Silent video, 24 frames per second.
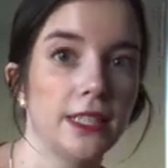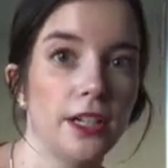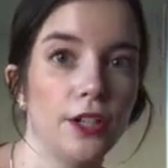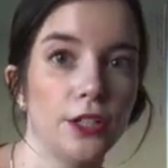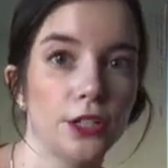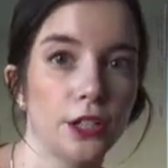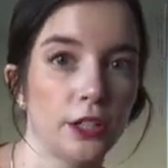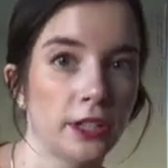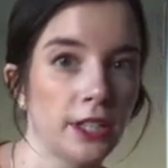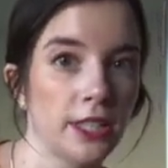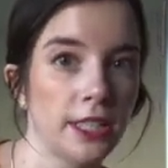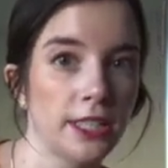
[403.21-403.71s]
I'll
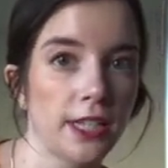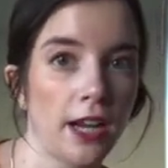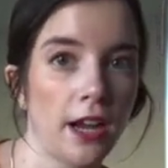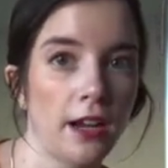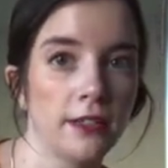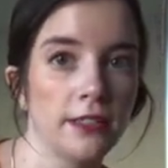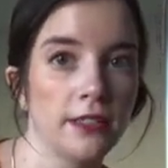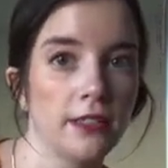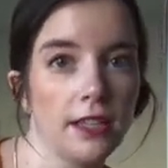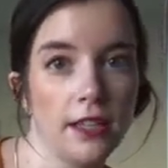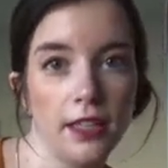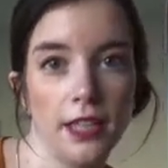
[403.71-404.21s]
turn it
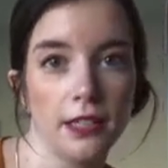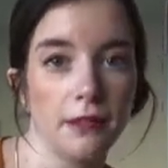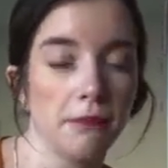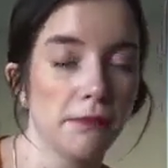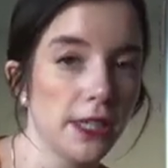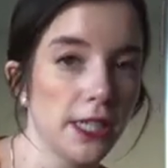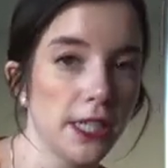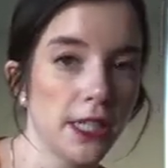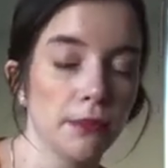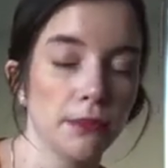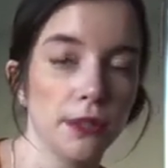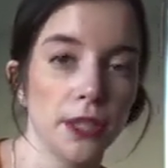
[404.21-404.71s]
down to like
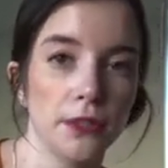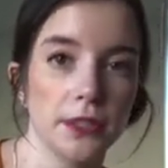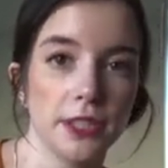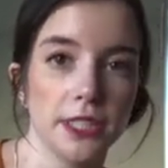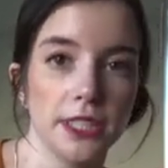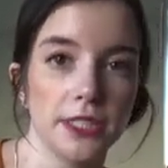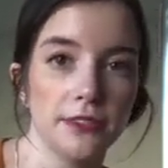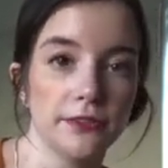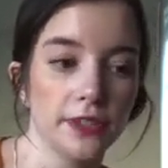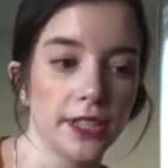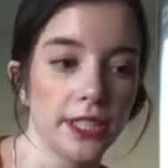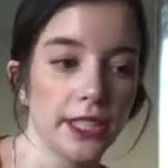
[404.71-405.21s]
medium-low
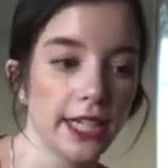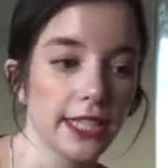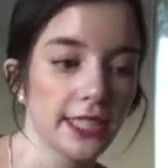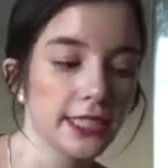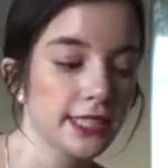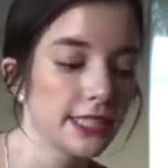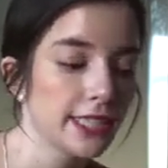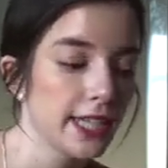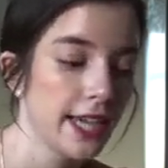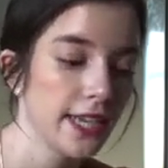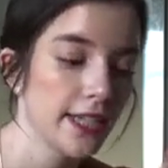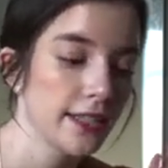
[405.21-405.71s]
heat for the
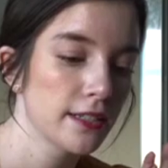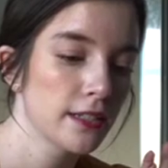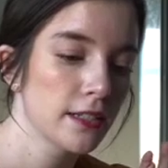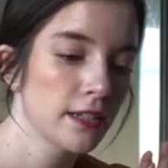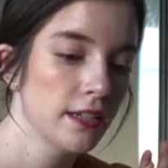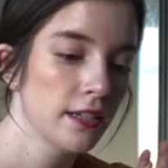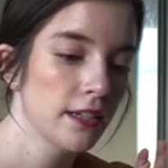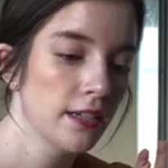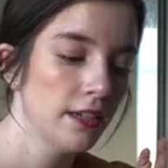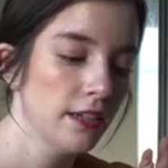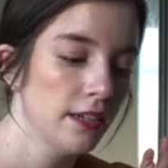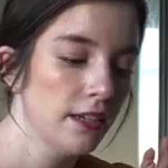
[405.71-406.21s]
next 10,
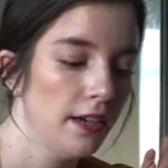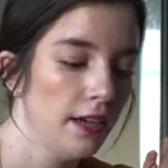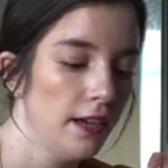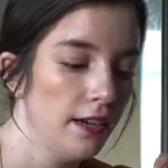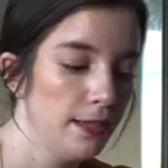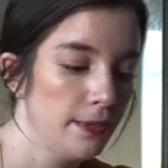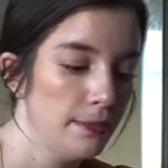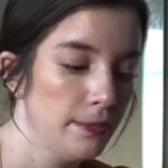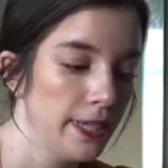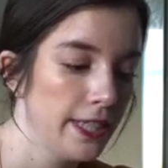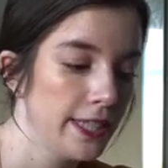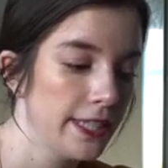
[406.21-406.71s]

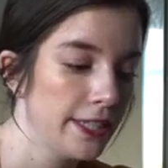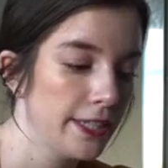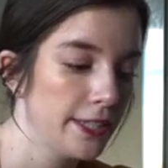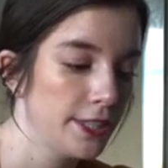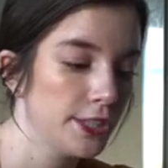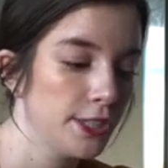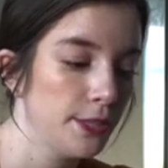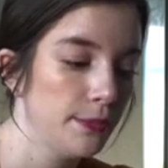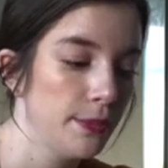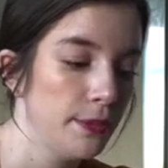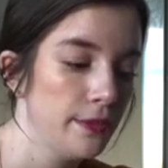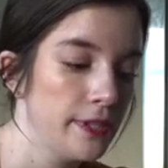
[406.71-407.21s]
and then it
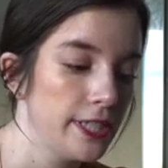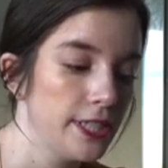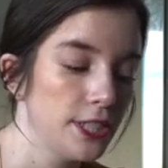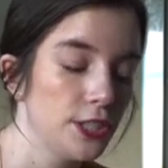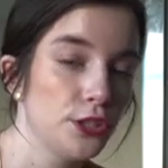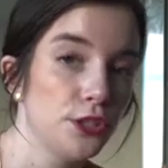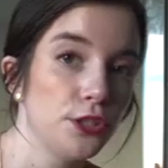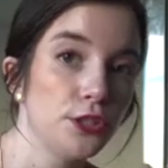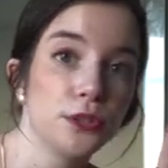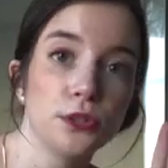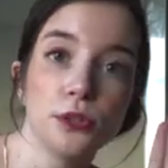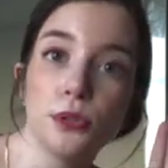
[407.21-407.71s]
should be ready
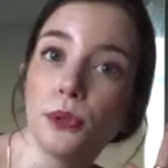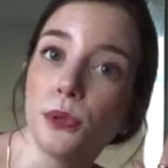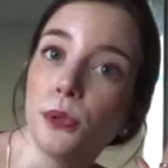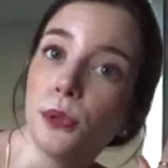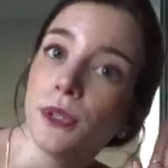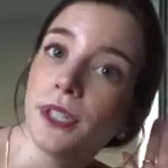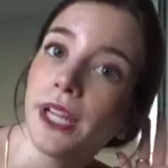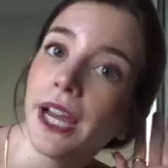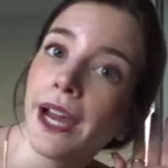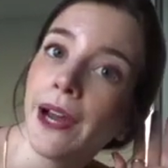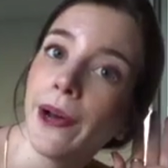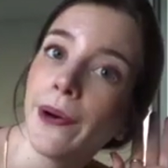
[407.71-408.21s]
to cool
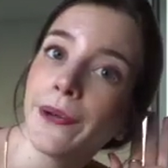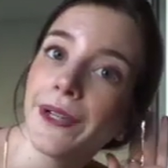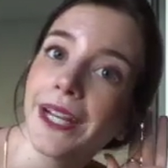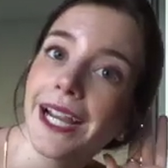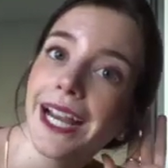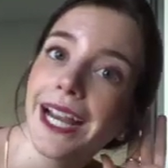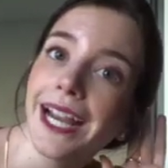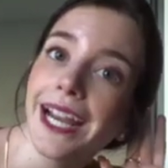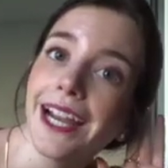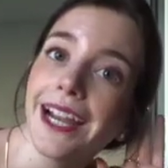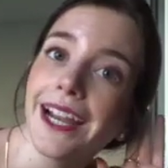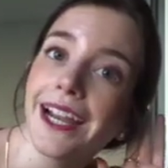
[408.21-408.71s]
down,
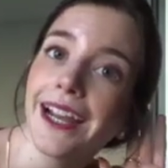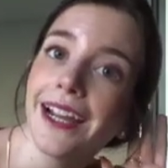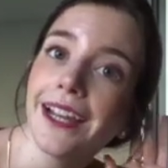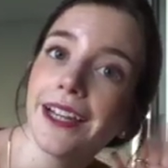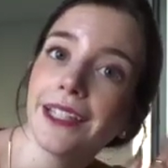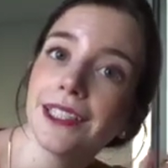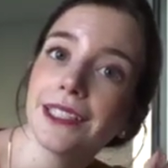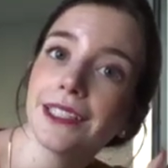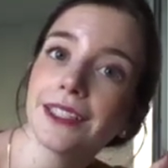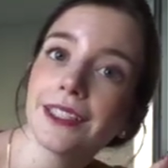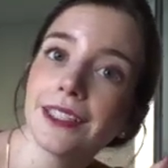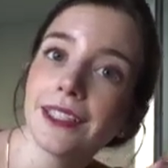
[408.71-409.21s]

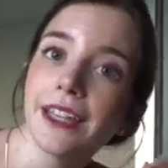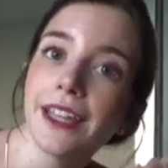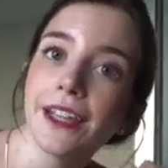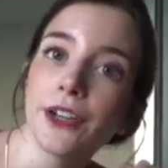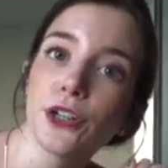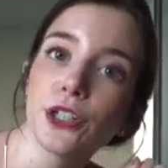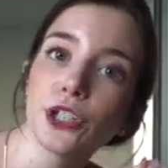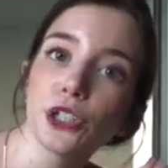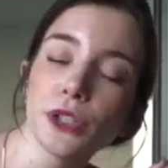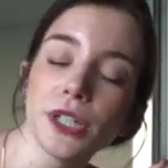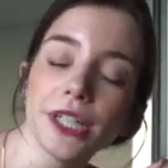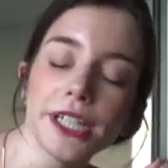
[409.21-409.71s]
and then
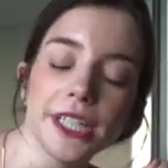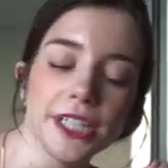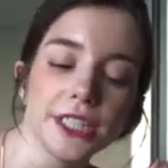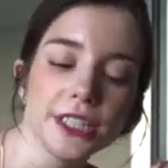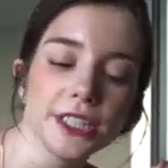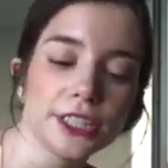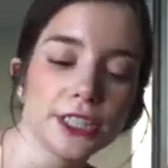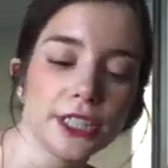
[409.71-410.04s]
I'll shred it.